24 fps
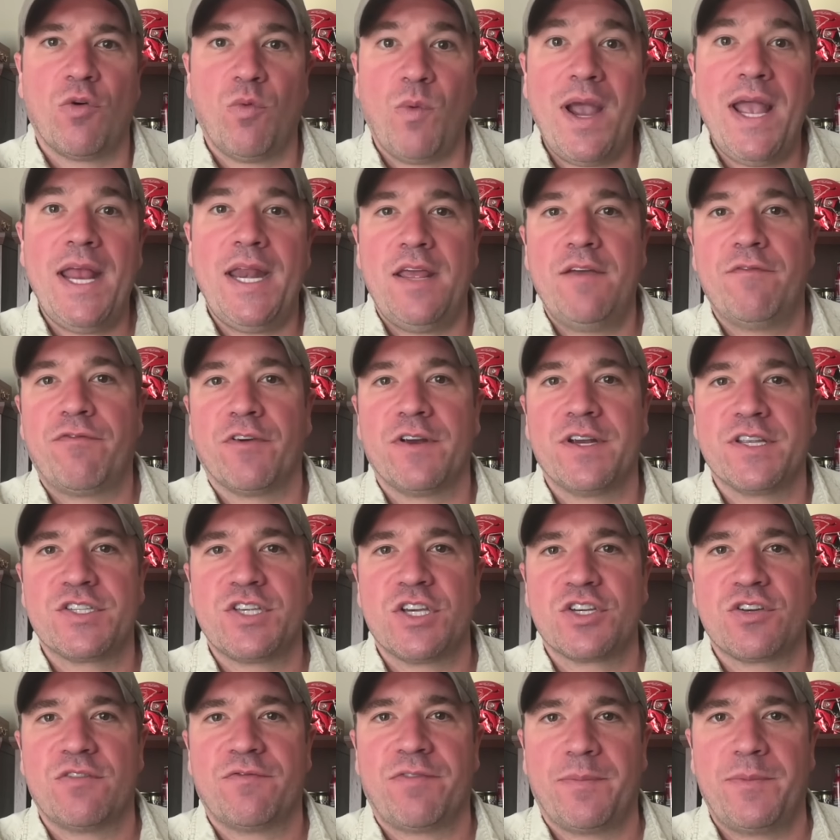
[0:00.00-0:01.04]
waiting for a
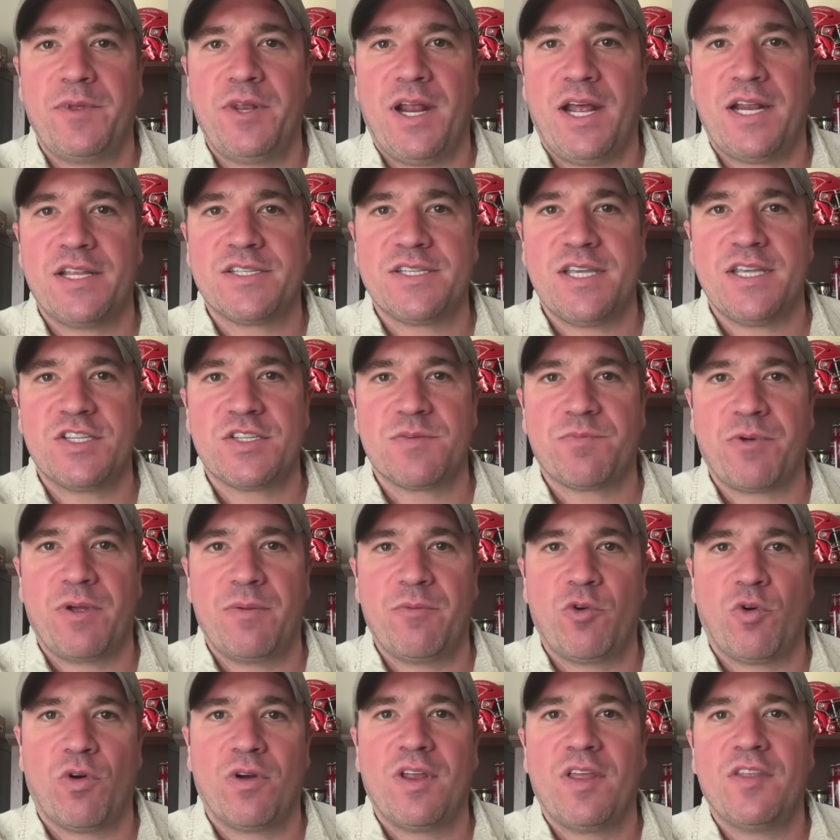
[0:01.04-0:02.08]
decision from the United States Supreme
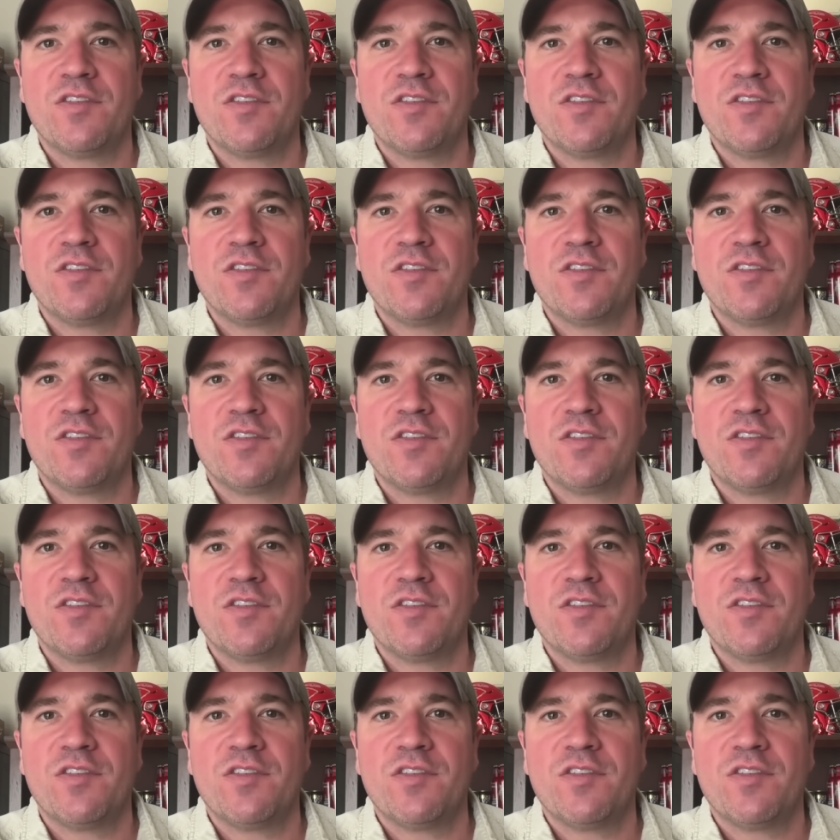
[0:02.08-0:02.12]
Court.